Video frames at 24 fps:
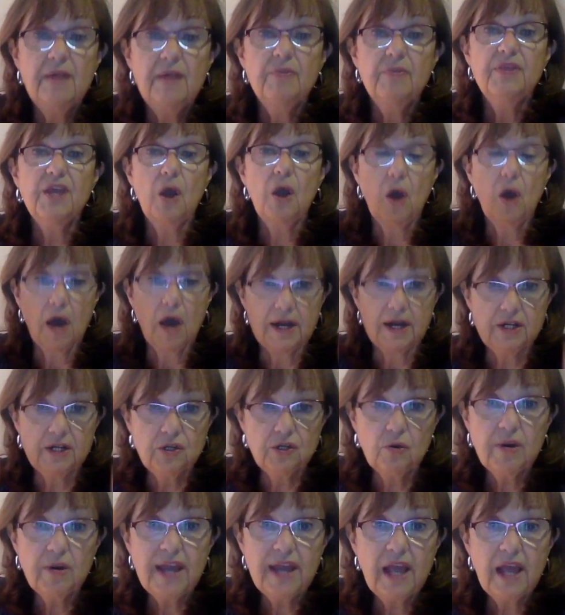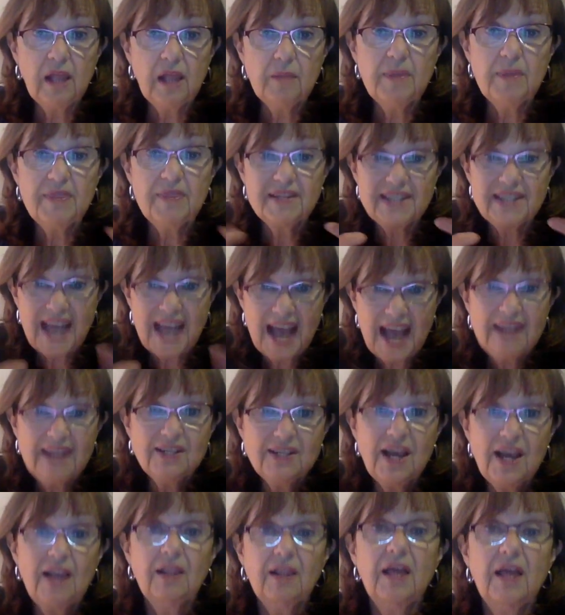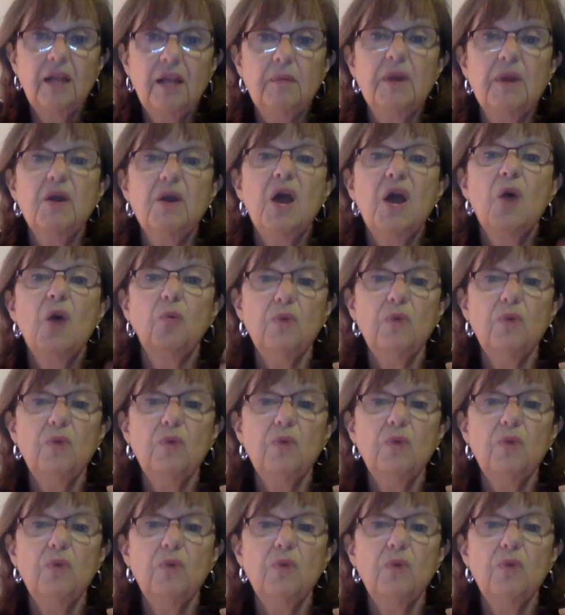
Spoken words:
the auditory element, the tactile element.